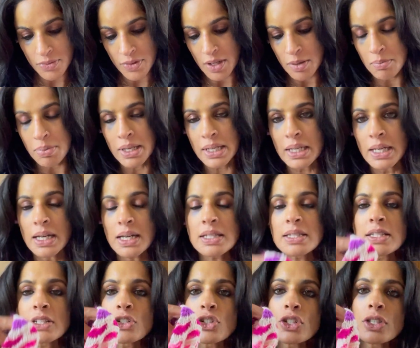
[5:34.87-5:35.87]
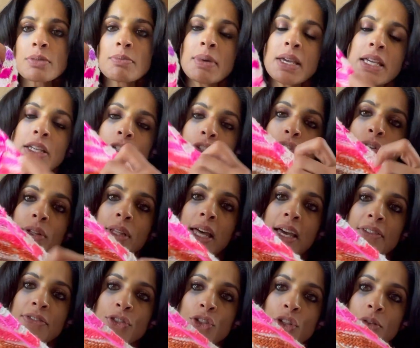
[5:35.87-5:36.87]
because it just makes your
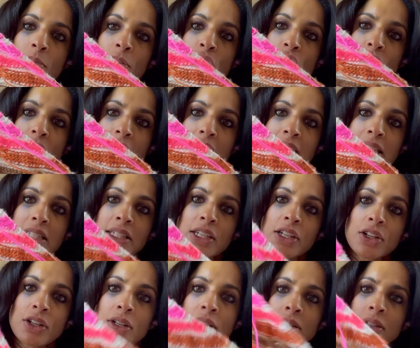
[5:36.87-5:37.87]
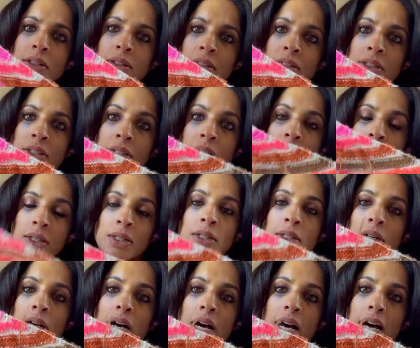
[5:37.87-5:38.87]
life so much easier
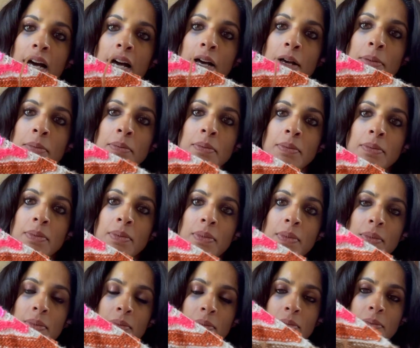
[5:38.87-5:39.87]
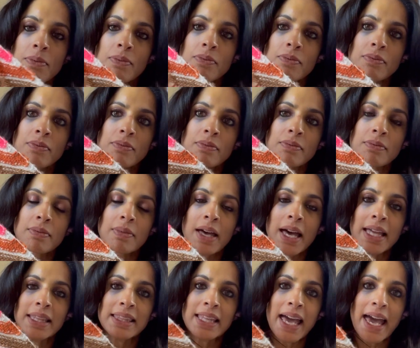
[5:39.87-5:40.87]

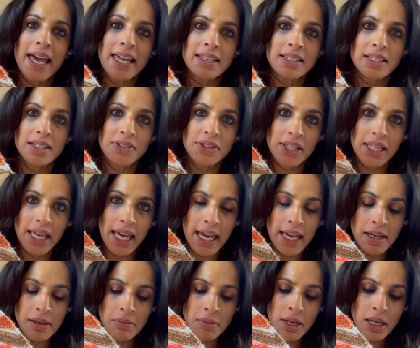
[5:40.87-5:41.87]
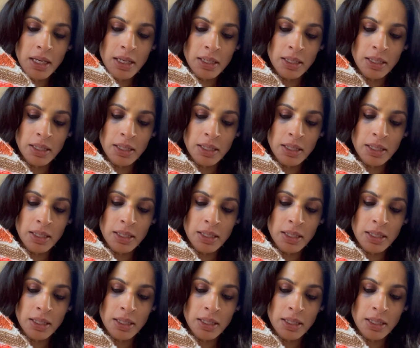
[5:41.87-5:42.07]
at the end of the game.